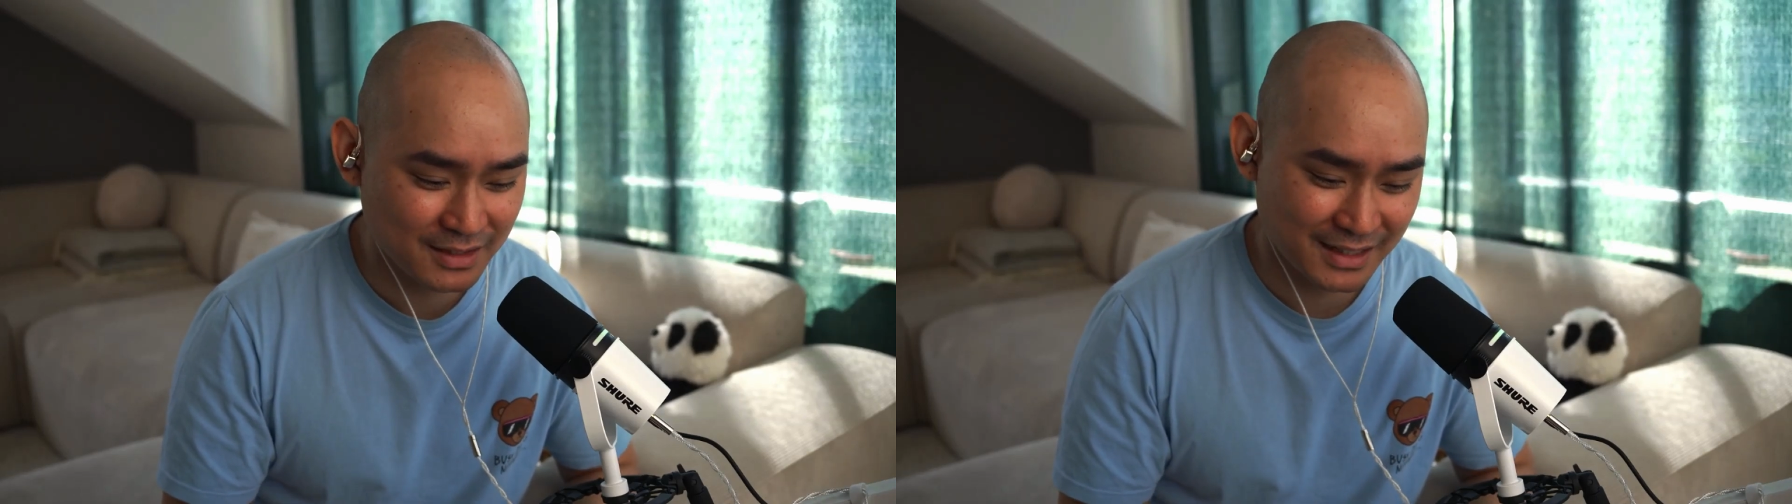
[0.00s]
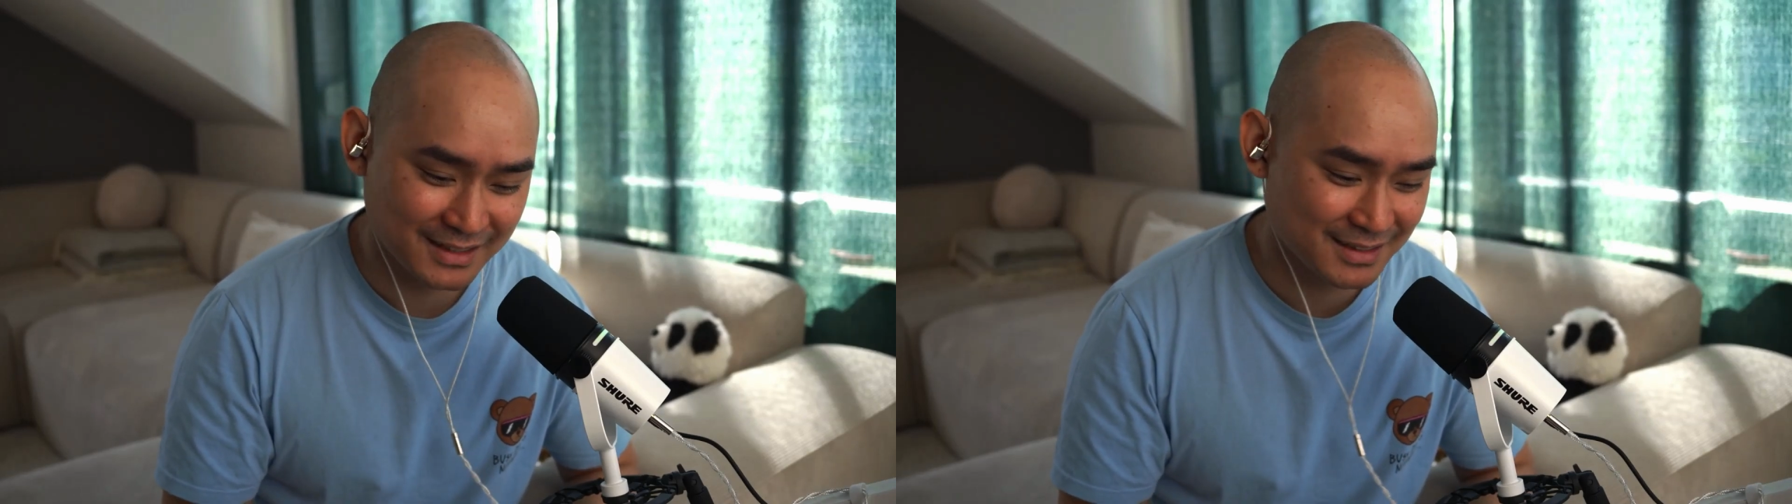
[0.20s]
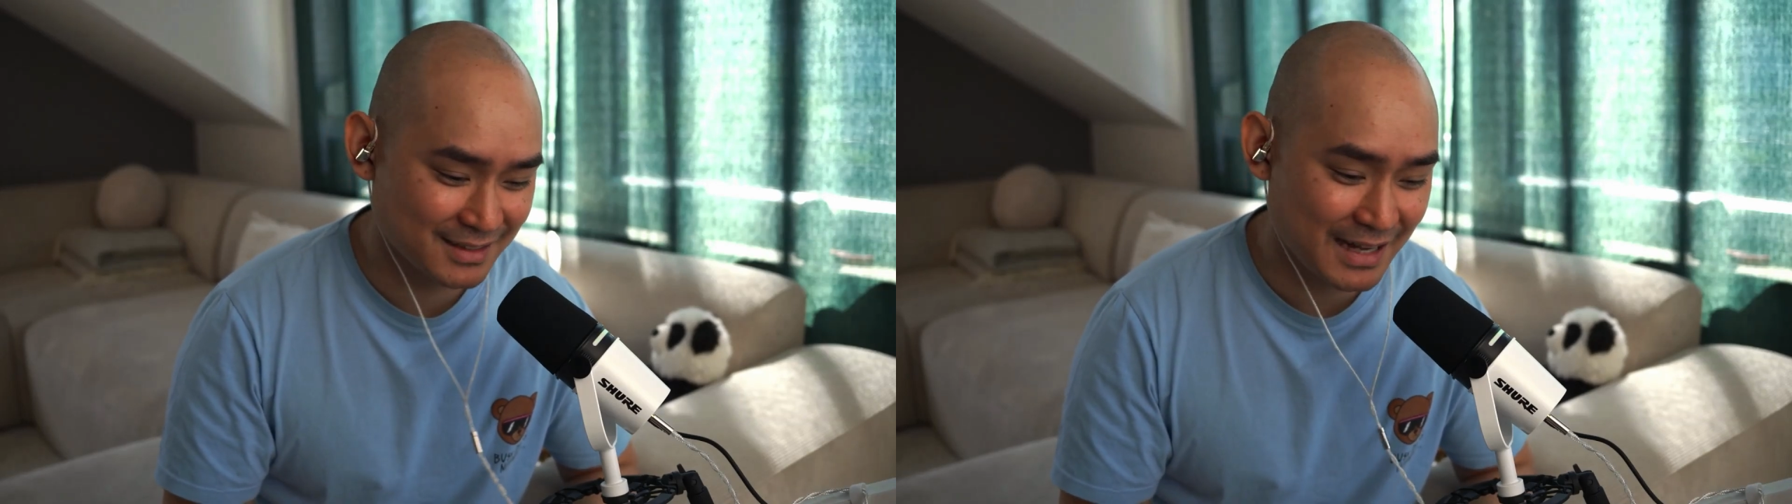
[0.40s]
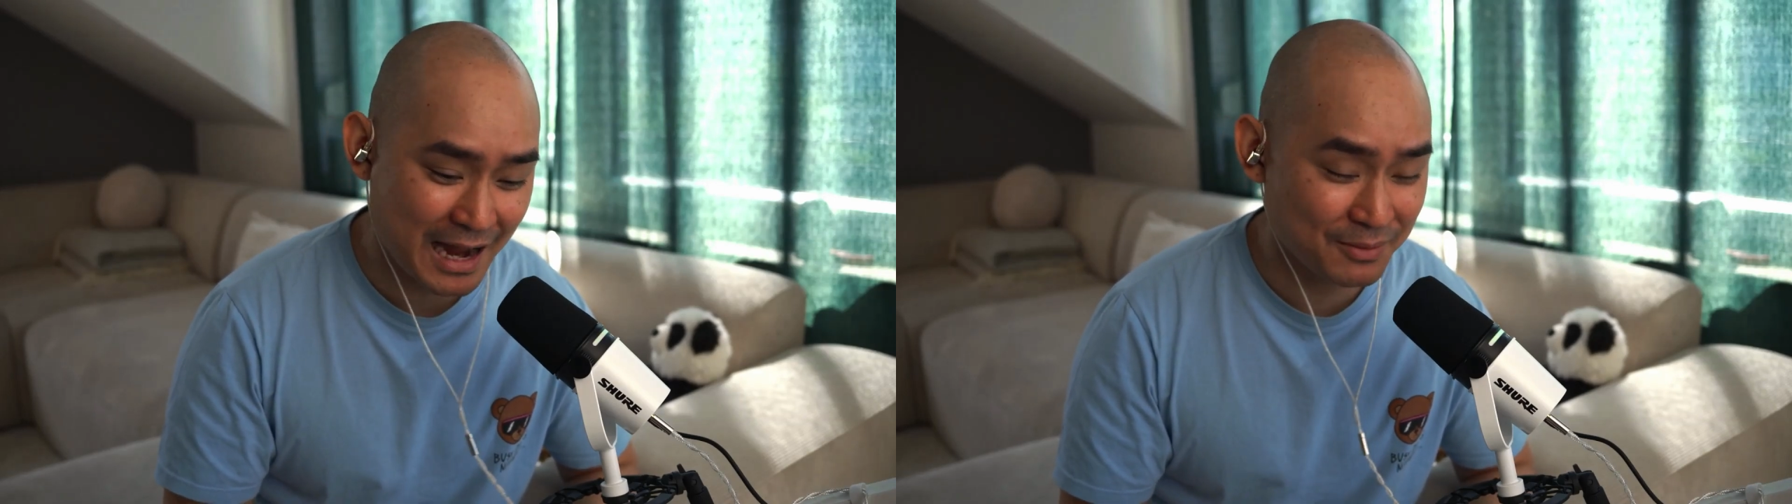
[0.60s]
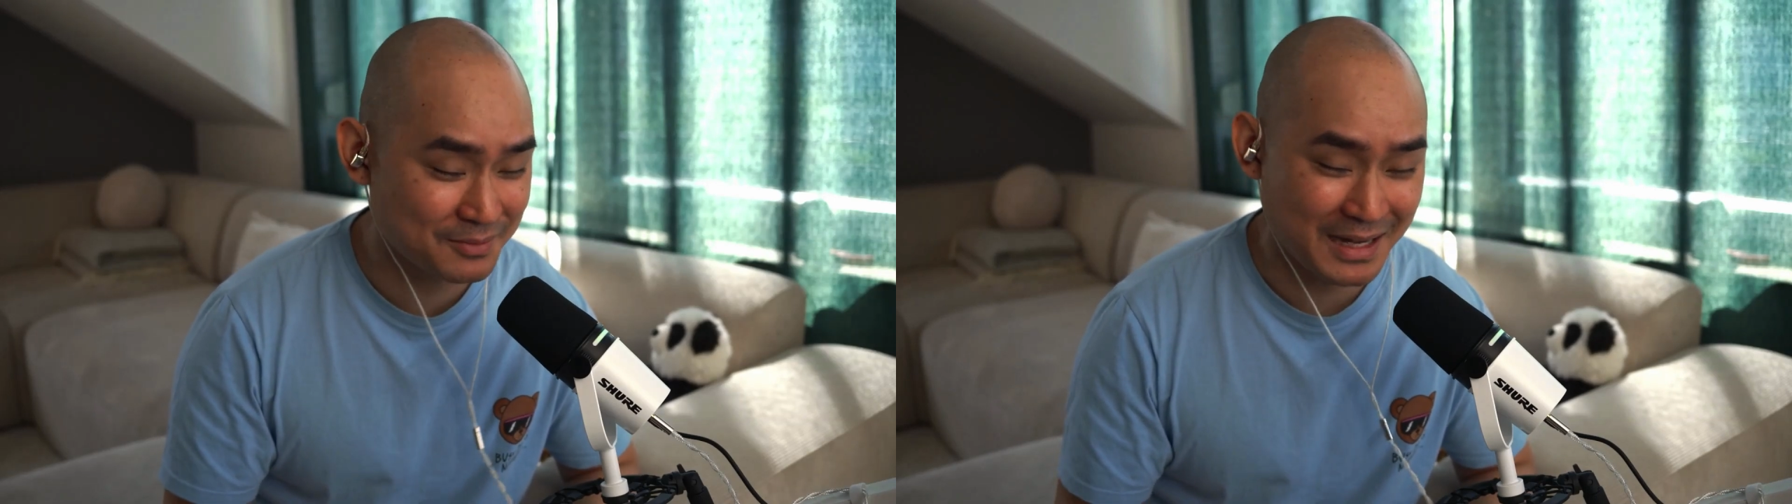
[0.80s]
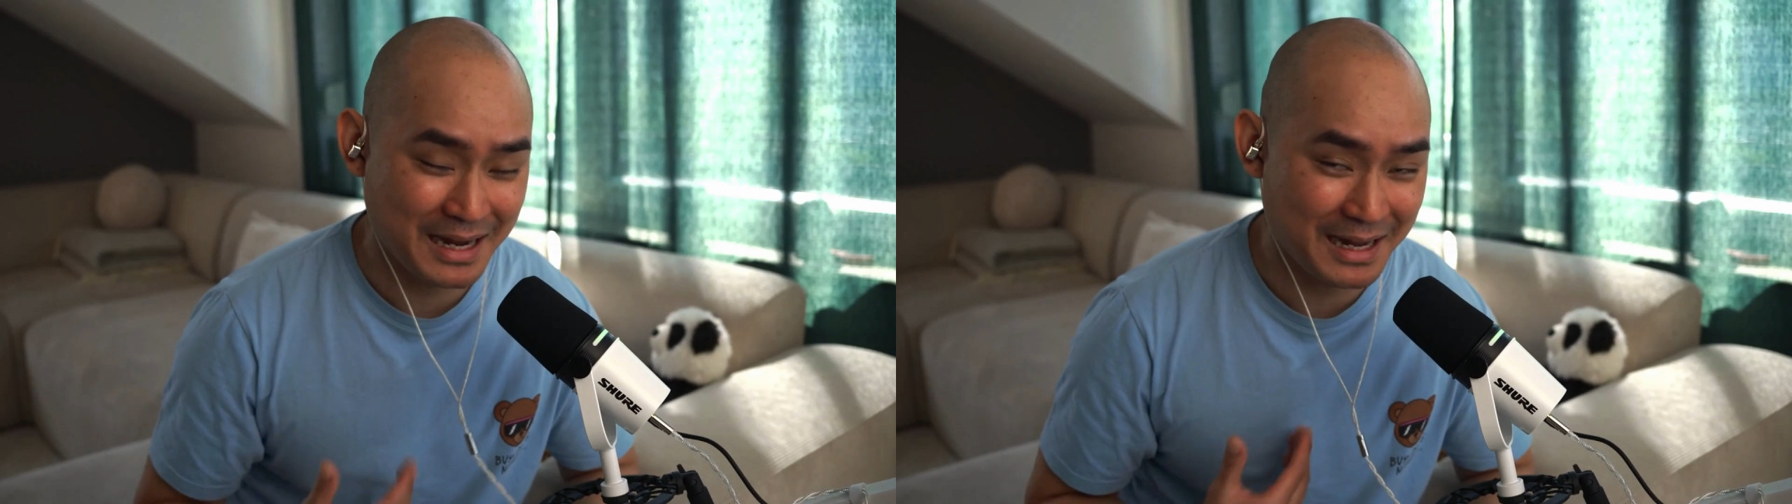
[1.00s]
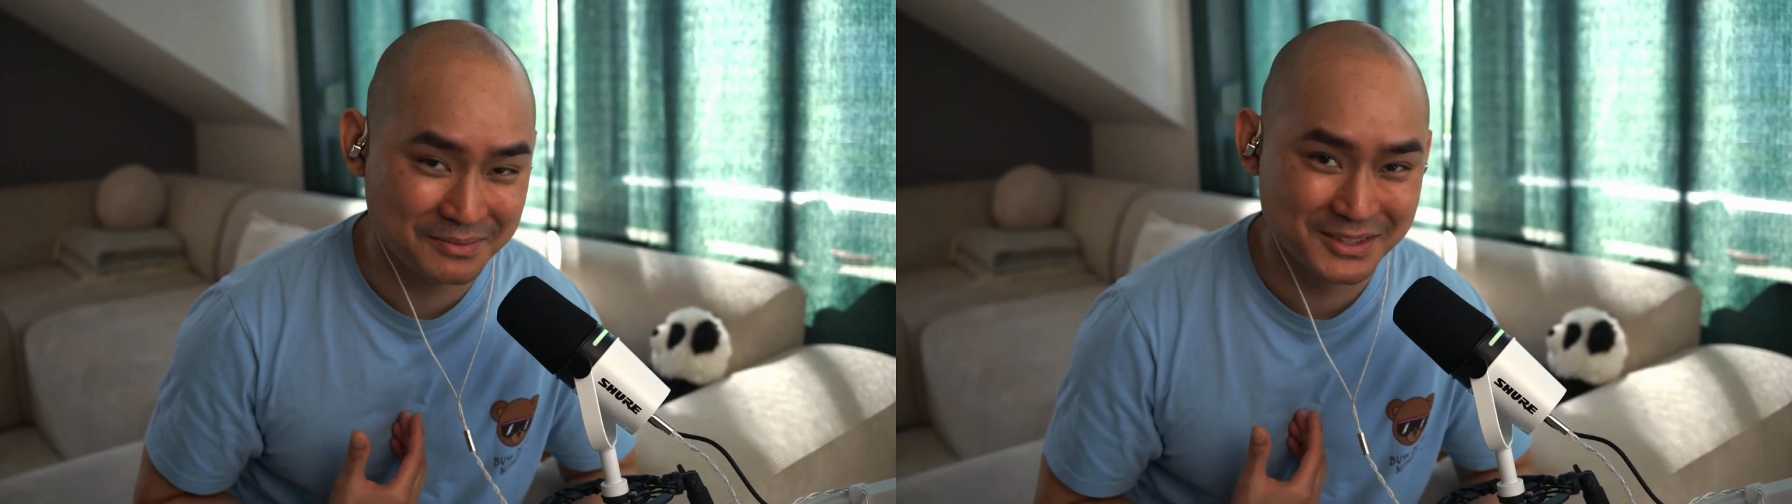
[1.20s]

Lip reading: Like, I am